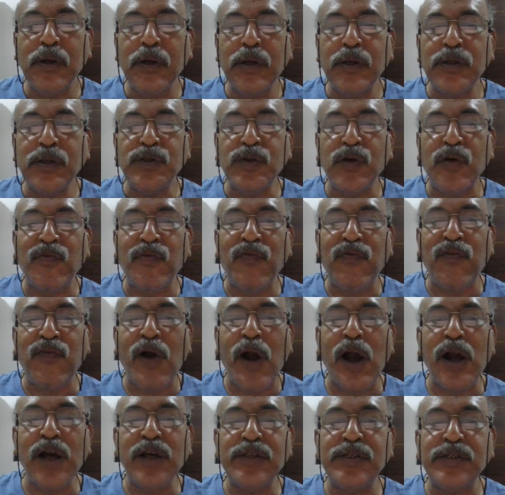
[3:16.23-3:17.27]
So
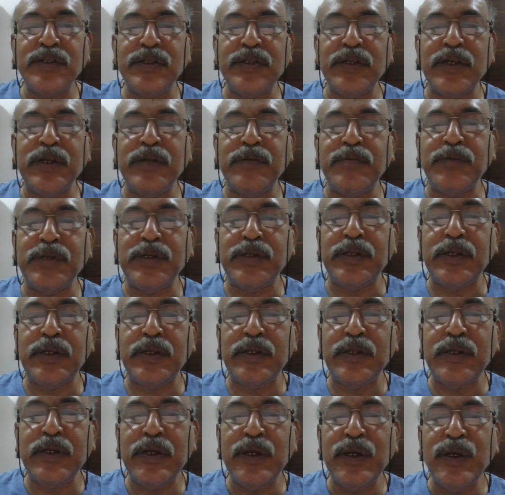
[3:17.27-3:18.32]
fast in Britain,
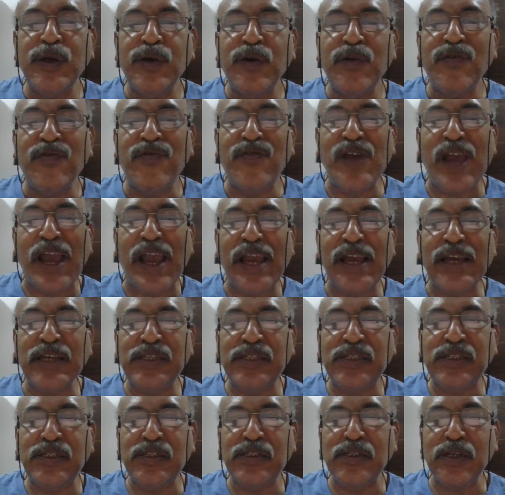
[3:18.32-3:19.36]

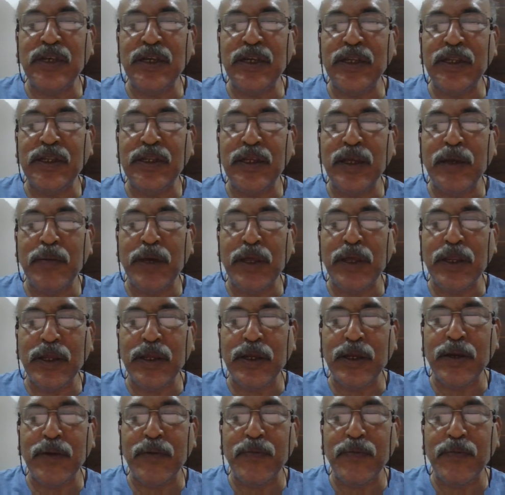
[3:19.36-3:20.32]
fast in America.